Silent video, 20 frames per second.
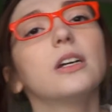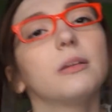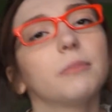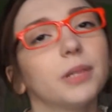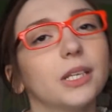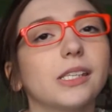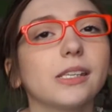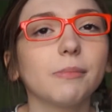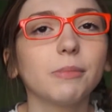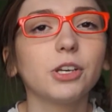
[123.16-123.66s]

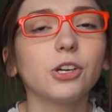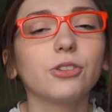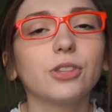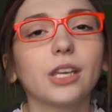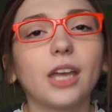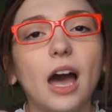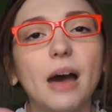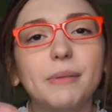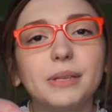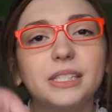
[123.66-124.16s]
please let me know in the
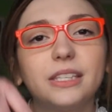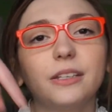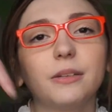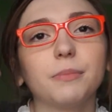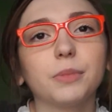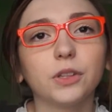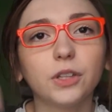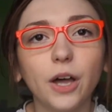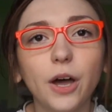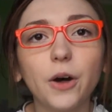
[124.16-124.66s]
comments down
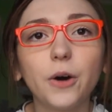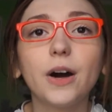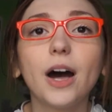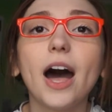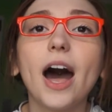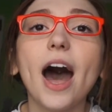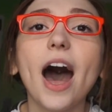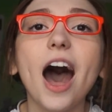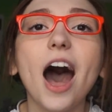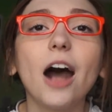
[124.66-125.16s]
below.
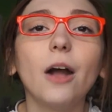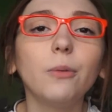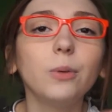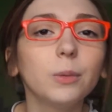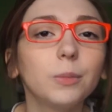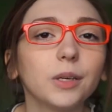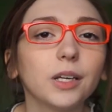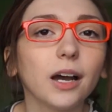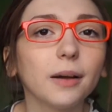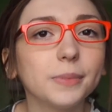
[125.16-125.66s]
I will
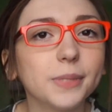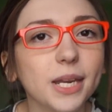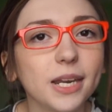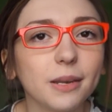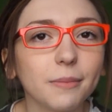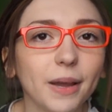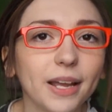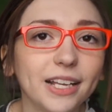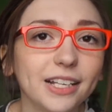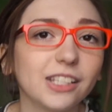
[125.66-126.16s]
be updating
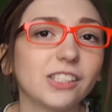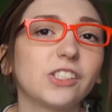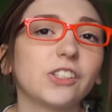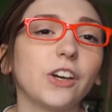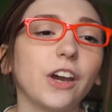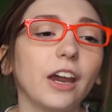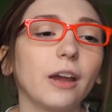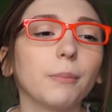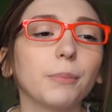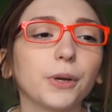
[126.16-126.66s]
my
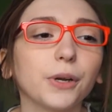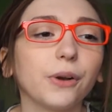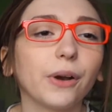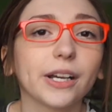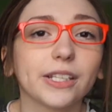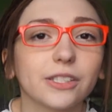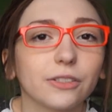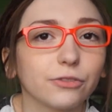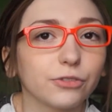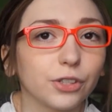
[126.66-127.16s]
Instagram
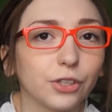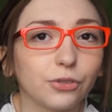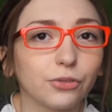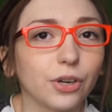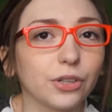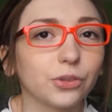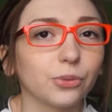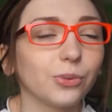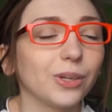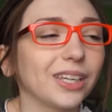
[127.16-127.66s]
progressively
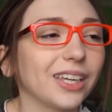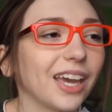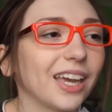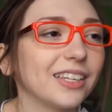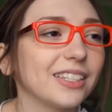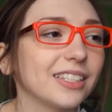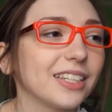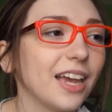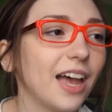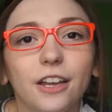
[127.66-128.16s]
throughout the
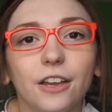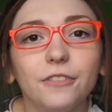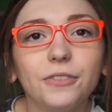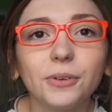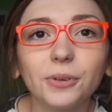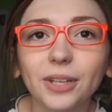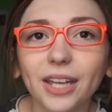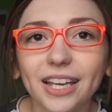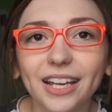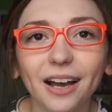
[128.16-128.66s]
weekend. If you would
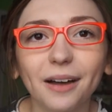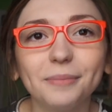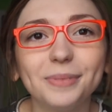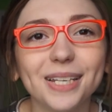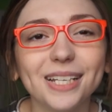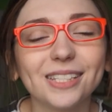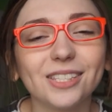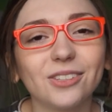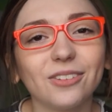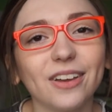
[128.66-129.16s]
like
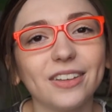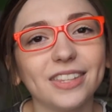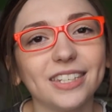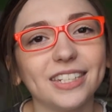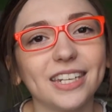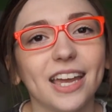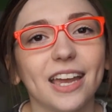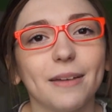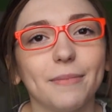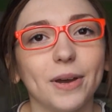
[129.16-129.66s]
updates throughout the
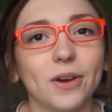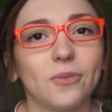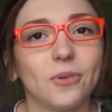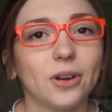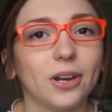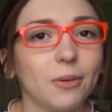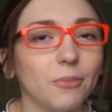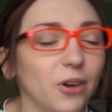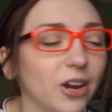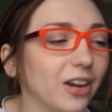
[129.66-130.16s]
day about what
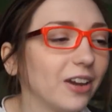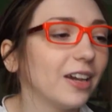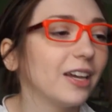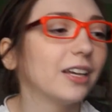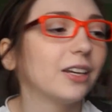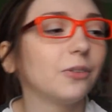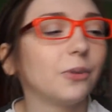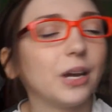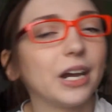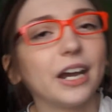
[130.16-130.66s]
I'm
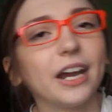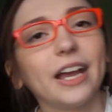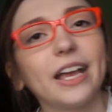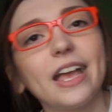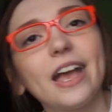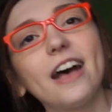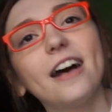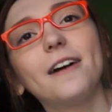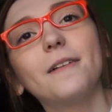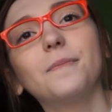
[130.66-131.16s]
wearing, where I
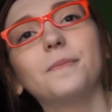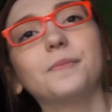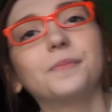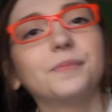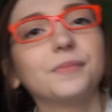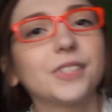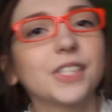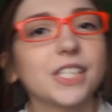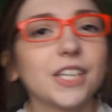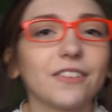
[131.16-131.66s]
am,
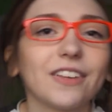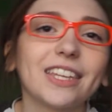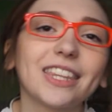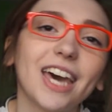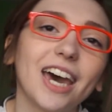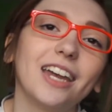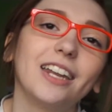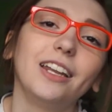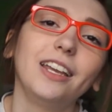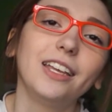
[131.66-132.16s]
stuff like
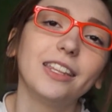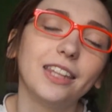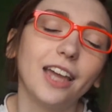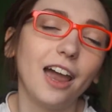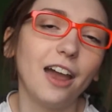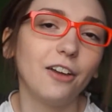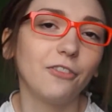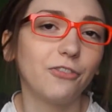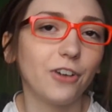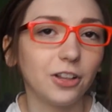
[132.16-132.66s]
that,
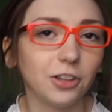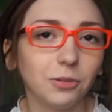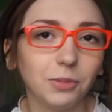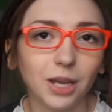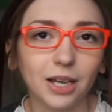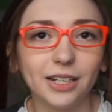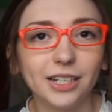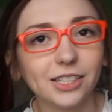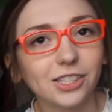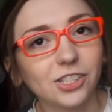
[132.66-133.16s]
then follow me
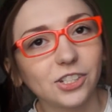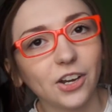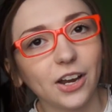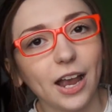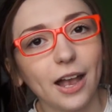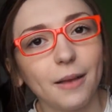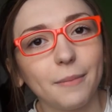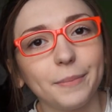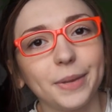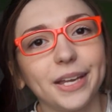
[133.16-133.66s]
on
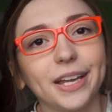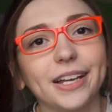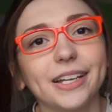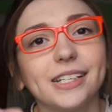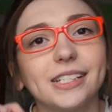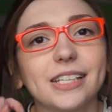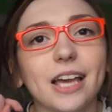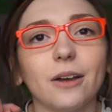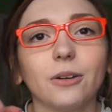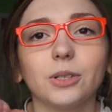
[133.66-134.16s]
Instagram
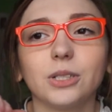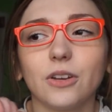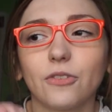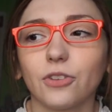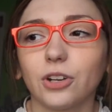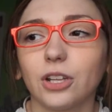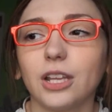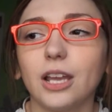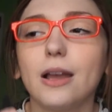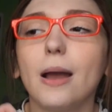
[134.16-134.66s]
because I will
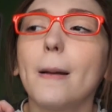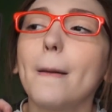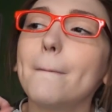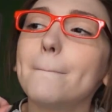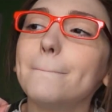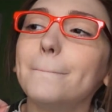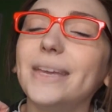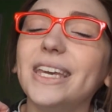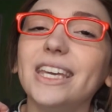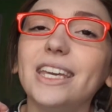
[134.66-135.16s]
definitely
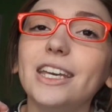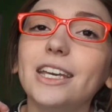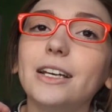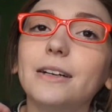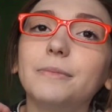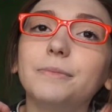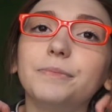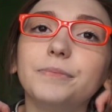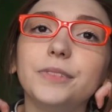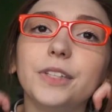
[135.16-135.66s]
be,
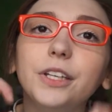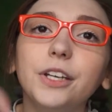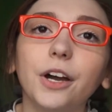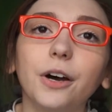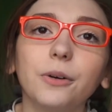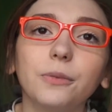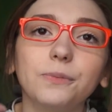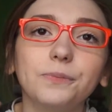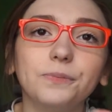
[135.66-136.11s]
you know,